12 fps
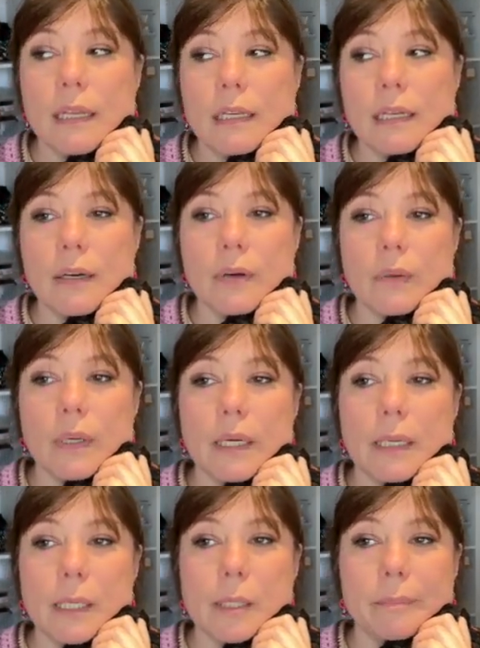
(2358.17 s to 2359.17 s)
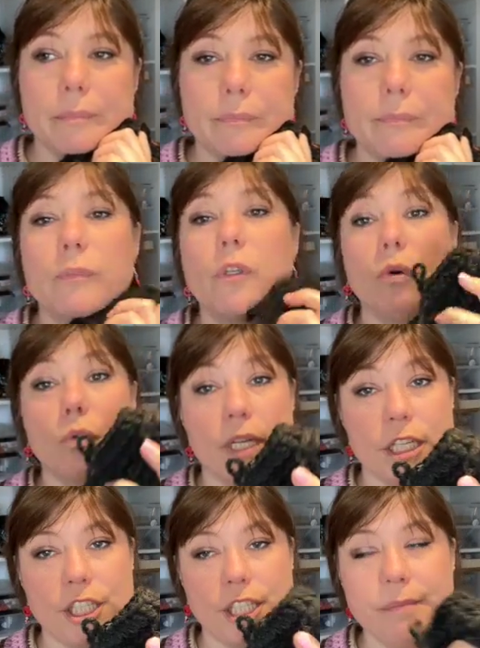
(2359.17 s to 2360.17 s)
Now,
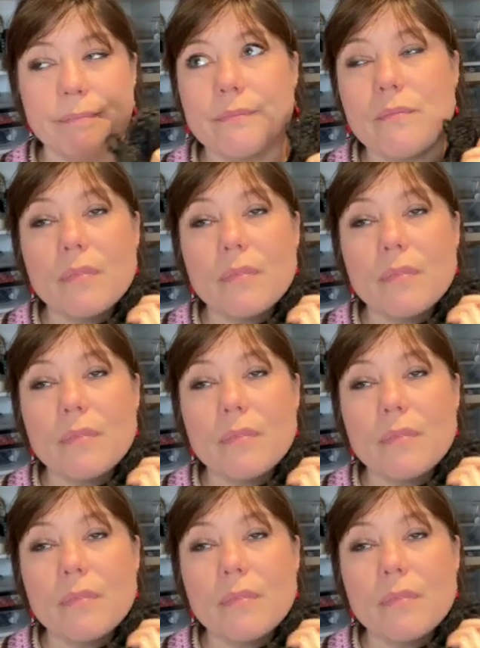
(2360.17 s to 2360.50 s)
Reggie